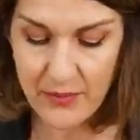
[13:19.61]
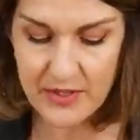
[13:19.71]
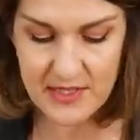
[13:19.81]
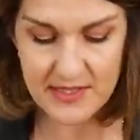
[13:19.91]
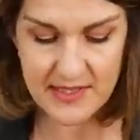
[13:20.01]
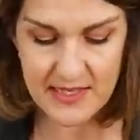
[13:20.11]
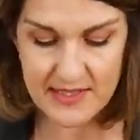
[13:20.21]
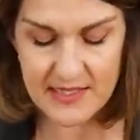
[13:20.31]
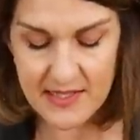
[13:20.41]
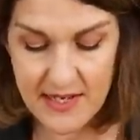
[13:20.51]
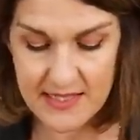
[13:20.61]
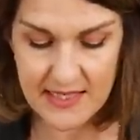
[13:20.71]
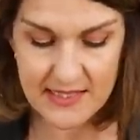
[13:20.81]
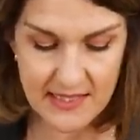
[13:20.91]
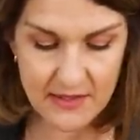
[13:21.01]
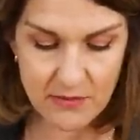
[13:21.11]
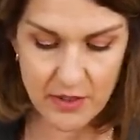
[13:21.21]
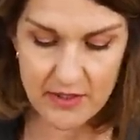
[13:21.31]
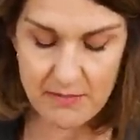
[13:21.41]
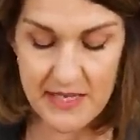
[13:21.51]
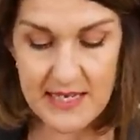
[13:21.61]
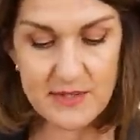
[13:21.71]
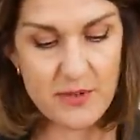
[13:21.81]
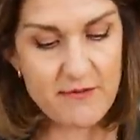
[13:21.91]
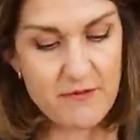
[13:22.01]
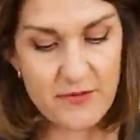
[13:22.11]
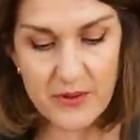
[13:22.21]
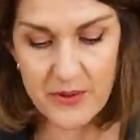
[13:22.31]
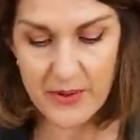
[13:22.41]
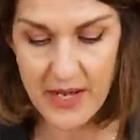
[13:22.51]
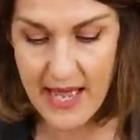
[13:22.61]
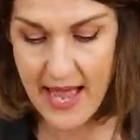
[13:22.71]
which is the design detail that one of the bees went for.